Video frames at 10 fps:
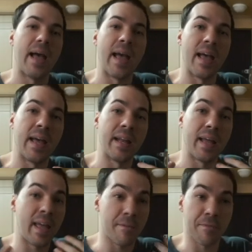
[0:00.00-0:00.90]

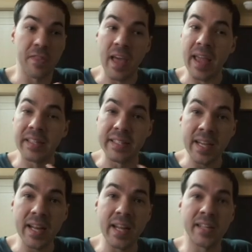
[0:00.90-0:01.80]
and if they
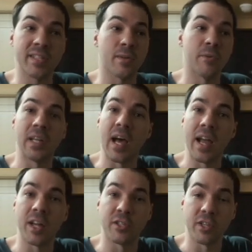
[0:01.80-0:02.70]
didn't
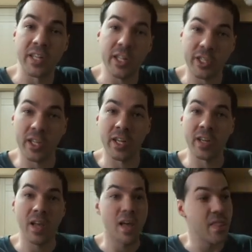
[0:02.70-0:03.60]
rely on tradition,